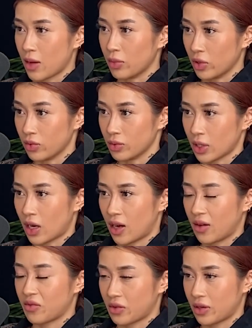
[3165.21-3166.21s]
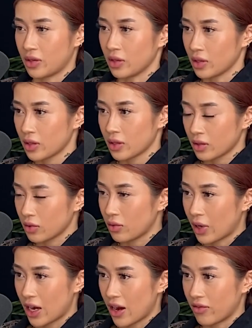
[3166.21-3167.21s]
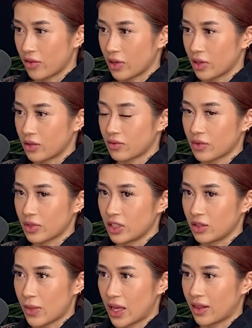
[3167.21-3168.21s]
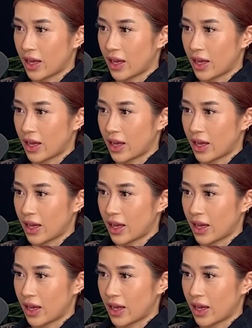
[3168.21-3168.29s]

boobs off or whatever for these men.